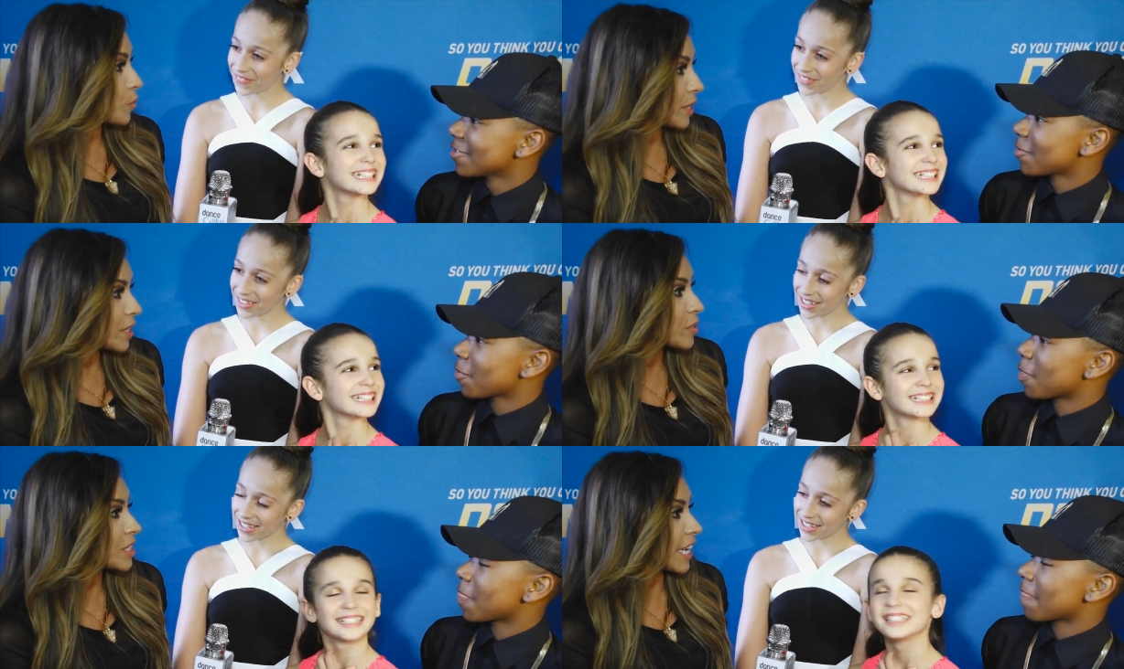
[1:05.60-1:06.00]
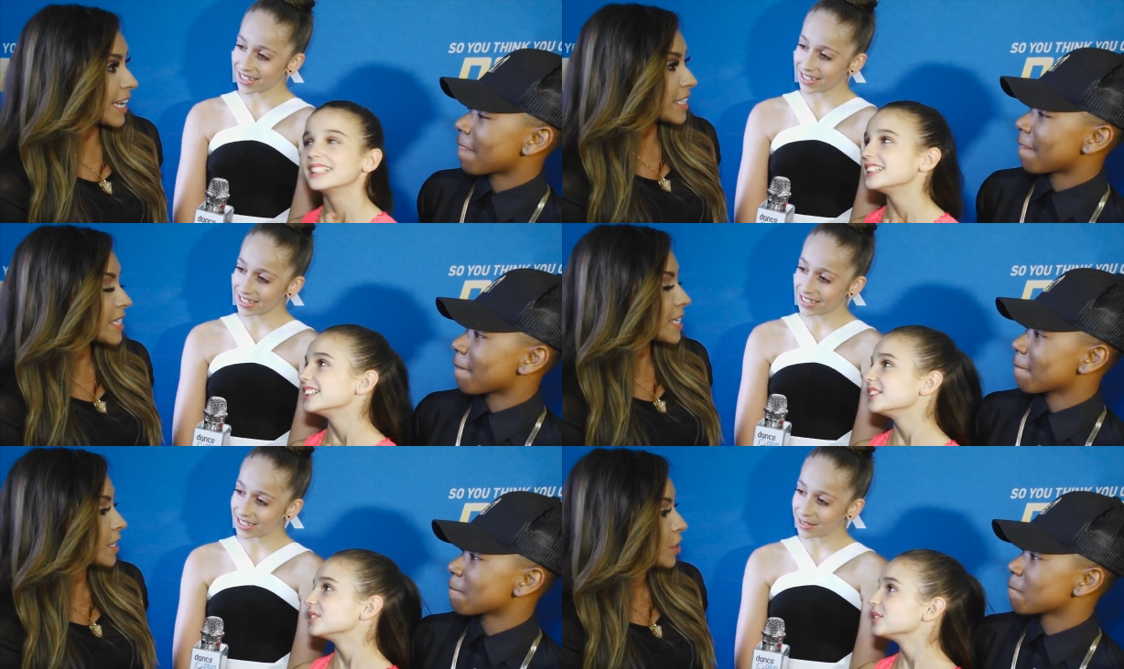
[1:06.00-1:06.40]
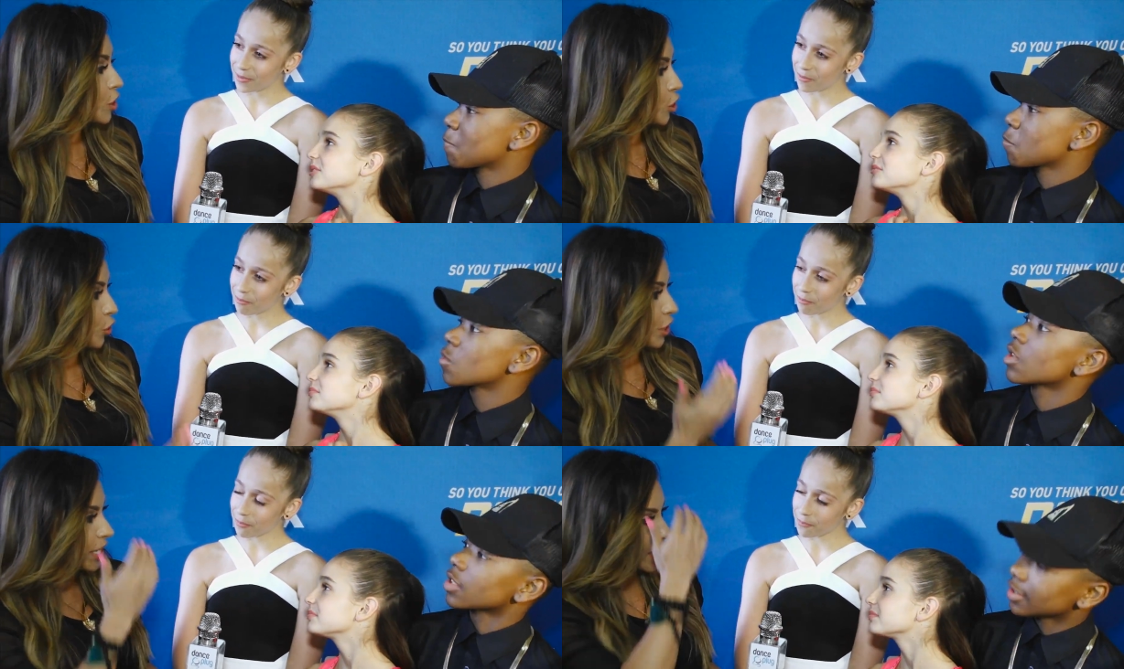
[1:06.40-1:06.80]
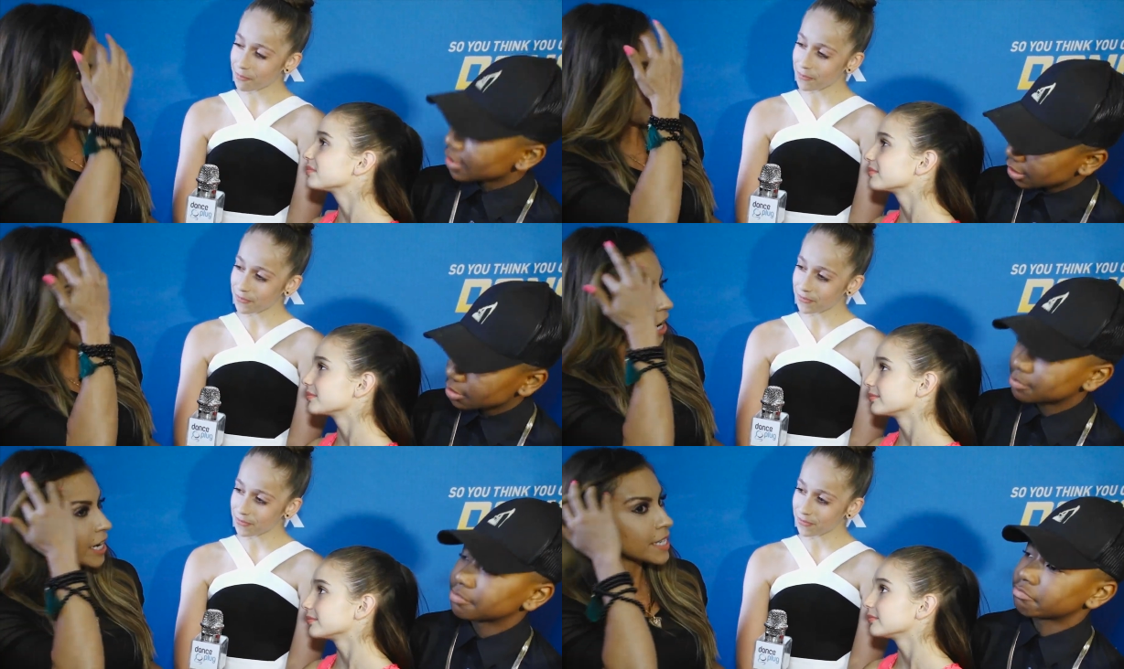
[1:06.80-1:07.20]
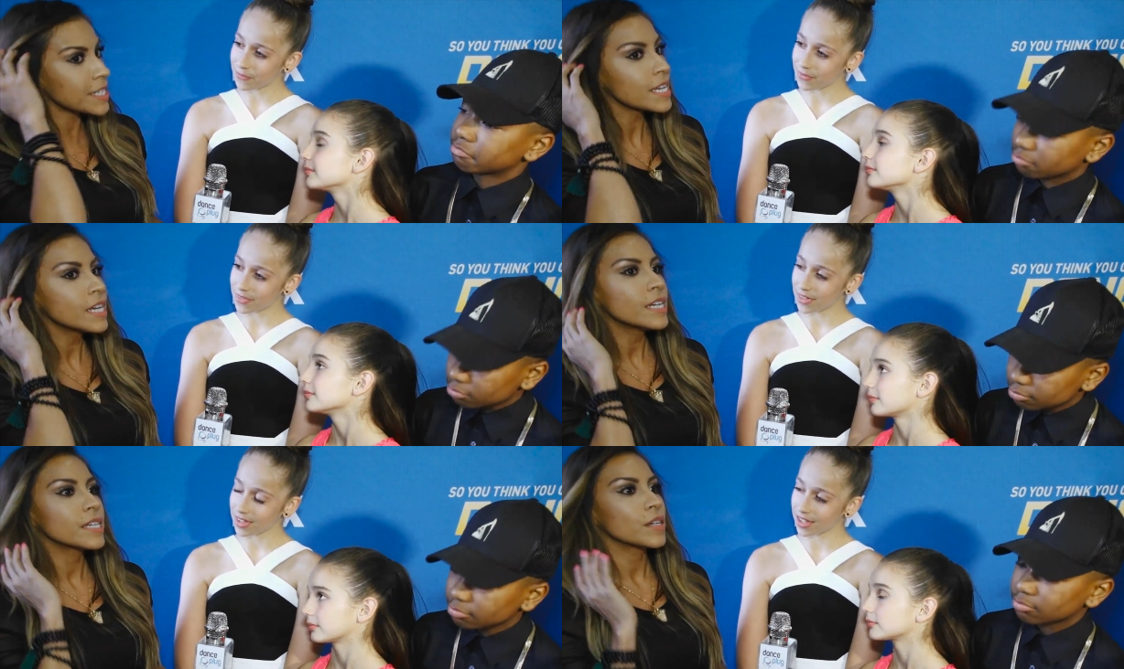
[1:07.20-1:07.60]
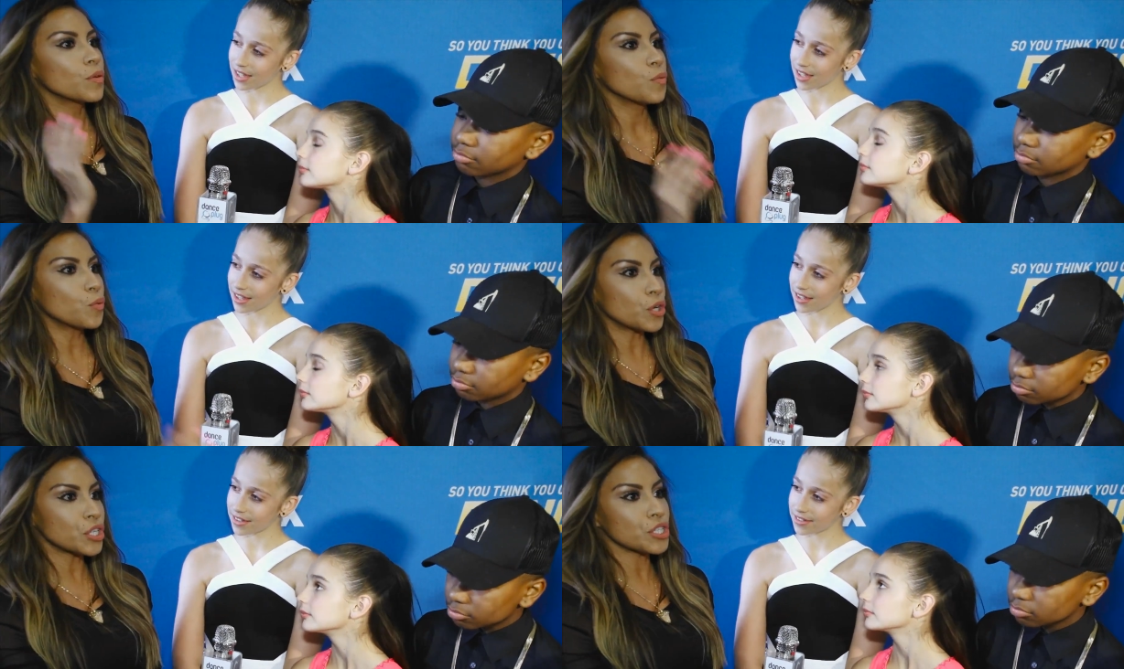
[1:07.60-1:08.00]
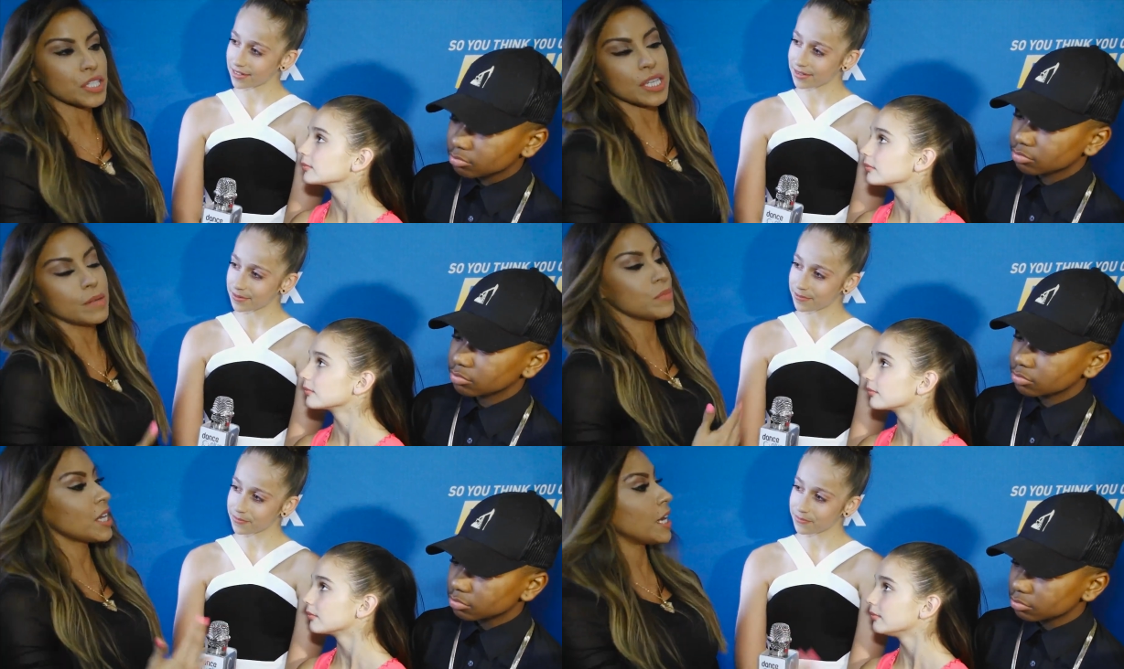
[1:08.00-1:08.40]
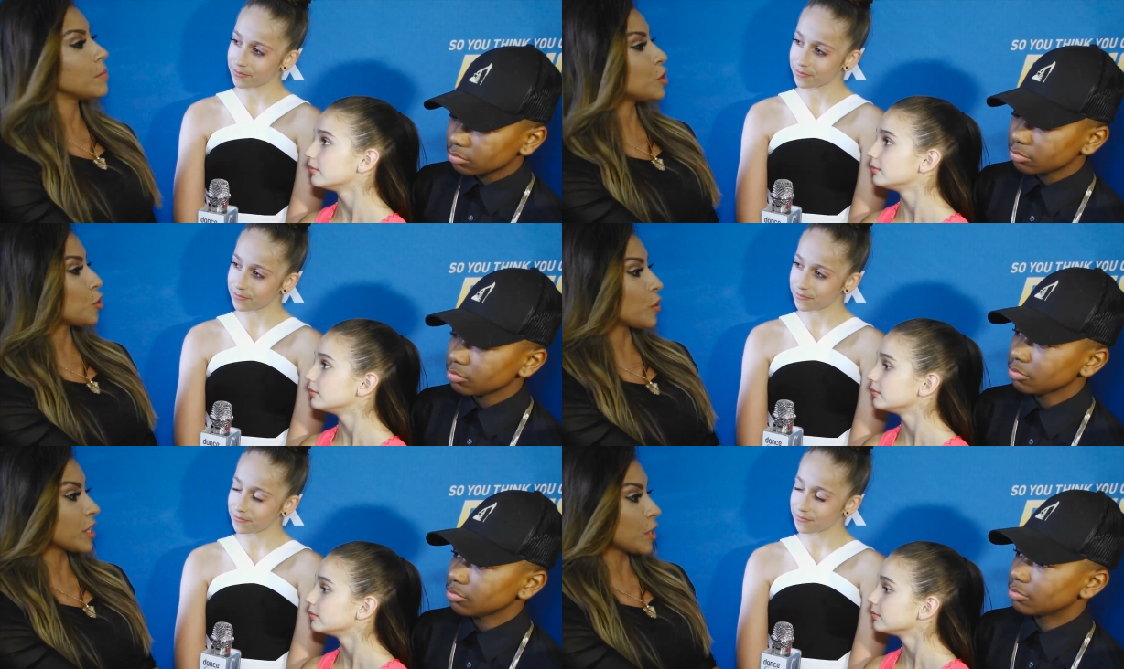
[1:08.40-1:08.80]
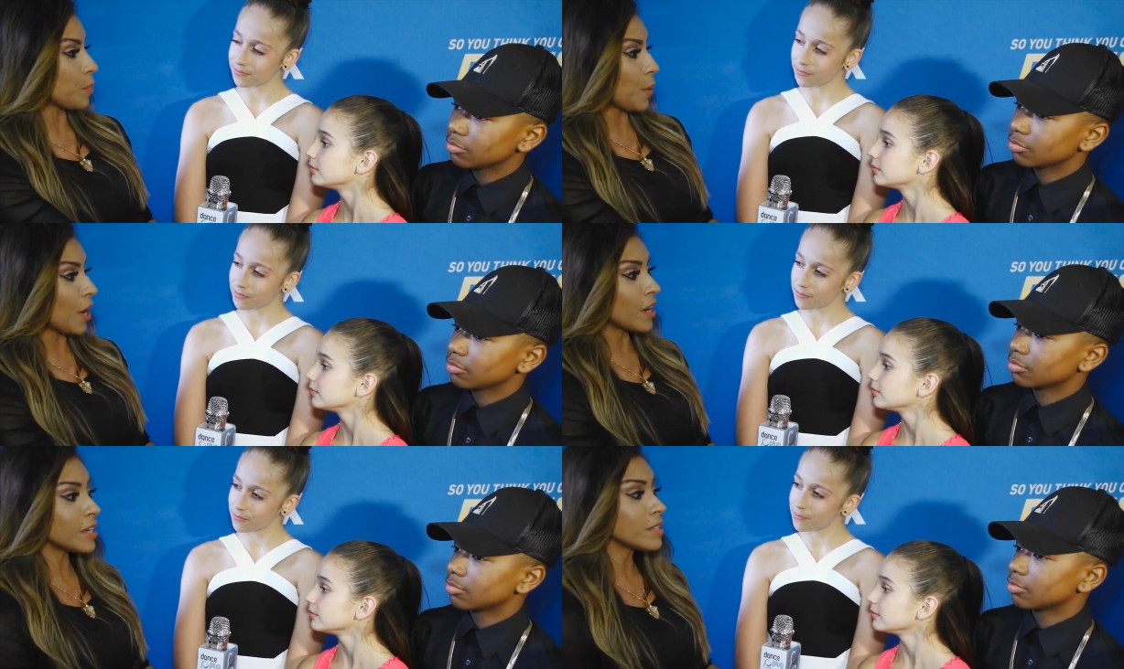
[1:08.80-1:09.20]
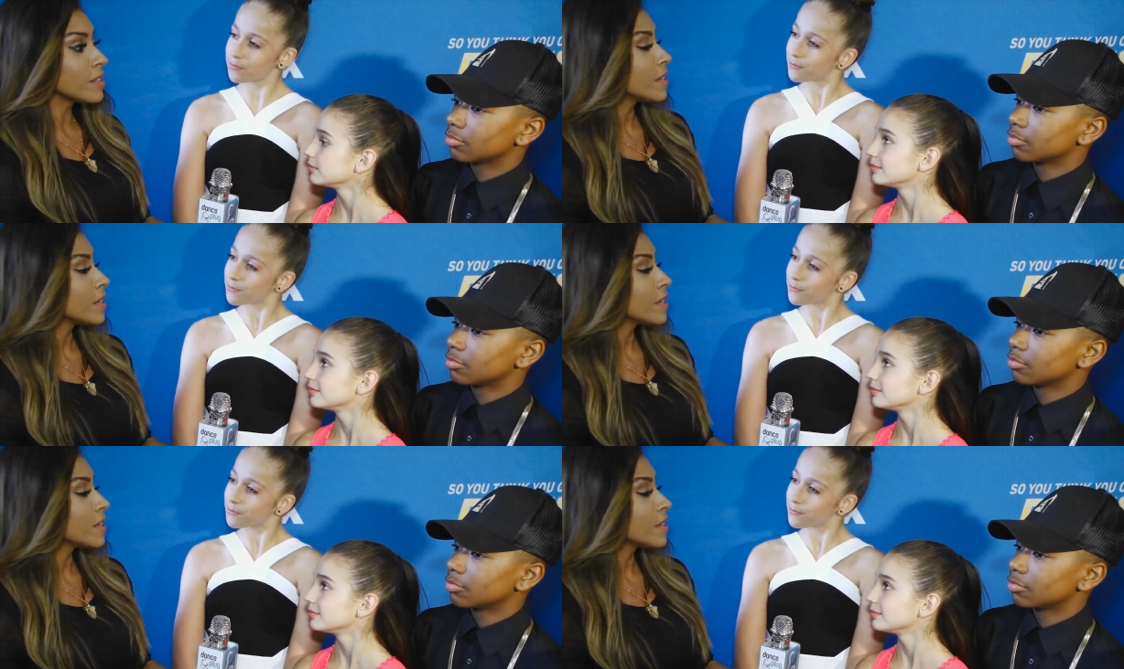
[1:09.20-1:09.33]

Speaker 1: real dance industry as far as we're, sometimes you get the part,